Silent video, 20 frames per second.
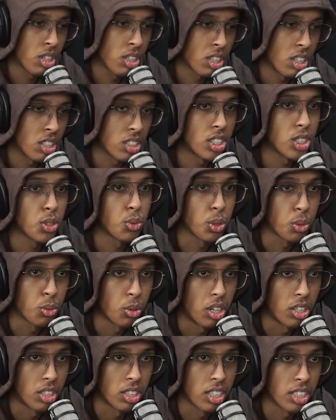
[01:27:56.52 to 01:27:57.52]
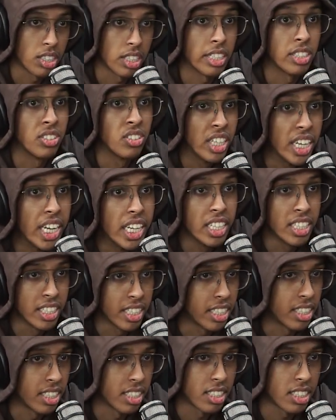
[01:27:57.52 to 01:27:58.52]
countries with war. They really
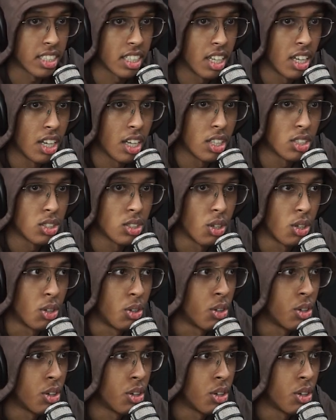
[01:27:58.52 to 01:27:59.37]
need it. So